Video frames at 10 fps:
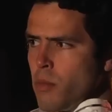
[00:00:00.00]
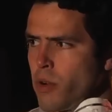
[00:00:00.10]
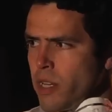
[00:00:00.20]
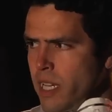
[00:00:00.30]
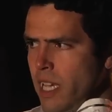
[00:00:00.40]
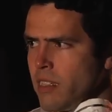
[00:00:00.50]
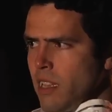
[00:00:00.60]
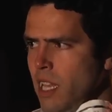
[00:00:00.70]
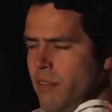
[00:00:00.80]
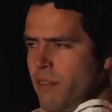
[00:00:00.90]
Burning days in the
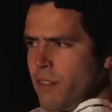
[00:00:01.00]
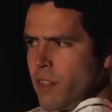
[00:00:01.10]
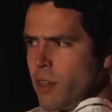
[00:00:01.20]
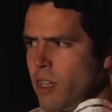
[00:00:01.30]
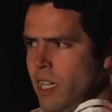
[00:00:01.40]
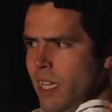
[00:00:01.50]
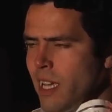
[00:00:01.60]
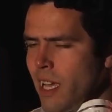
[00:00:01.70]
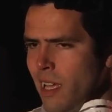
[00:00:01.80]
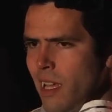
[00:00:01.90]
life of eternity.
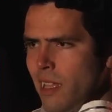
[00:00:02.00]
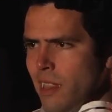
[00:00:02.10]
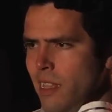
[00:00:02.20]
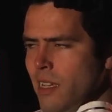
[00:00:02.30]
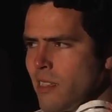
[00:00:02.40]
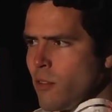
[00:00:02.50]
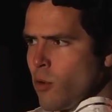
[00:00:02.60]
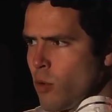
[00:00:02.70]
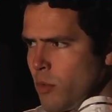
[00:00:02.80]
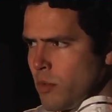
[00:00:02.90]
I think it's
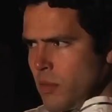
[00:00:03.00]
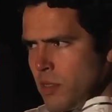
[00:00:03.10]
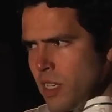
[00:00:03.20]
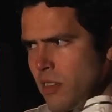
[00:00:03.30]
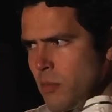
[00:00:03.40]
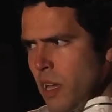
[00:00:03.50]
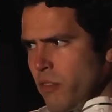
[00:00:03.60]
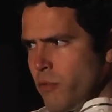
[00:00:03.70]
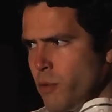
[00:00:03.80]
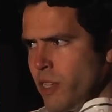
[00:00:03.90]
normal to obsess about
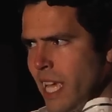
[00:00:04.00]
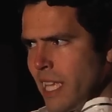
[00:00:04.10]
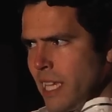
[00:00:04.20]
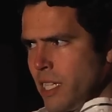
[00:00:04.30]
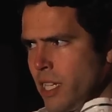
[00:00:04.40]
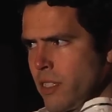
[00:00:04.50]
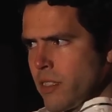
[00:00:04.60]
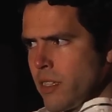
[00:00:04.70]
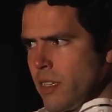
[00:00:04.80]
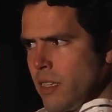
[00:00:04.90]
food you can't digest.
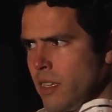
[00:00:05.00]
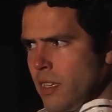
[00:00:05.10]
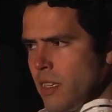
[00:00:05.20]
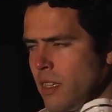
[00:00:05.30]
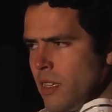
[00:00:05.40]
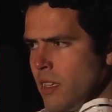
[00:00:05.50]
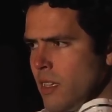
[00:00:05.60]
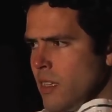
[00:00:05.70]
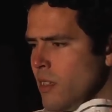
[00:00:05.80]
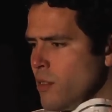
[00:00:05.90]

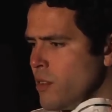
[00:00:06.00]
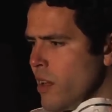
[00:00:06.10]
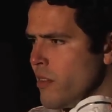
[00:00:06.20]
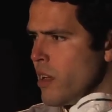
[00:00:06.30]
Don't you have